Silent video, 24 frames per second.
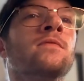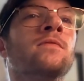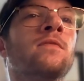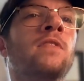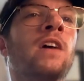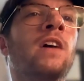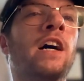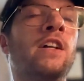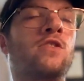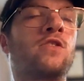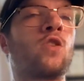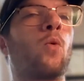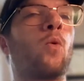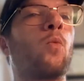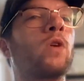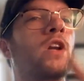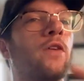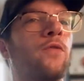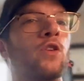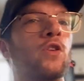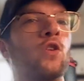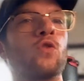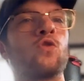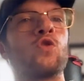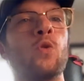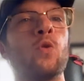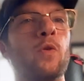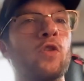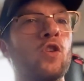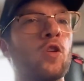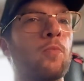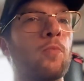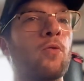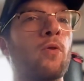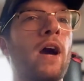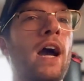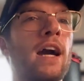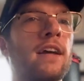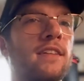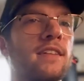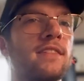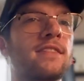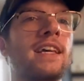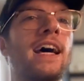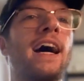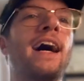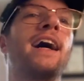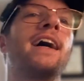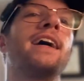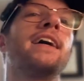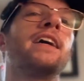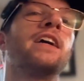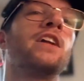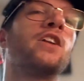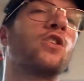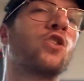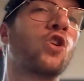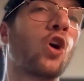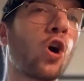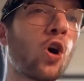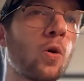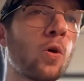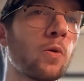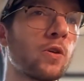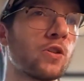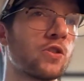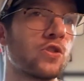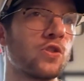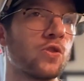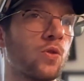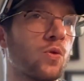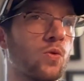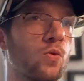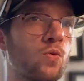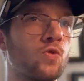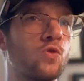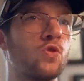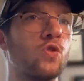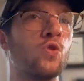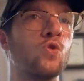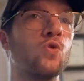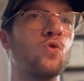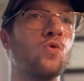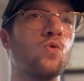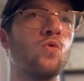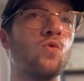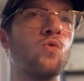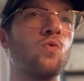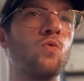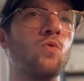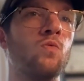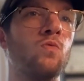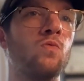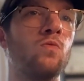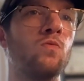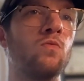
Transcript: And so whenever you're doing your practice, I encourage you to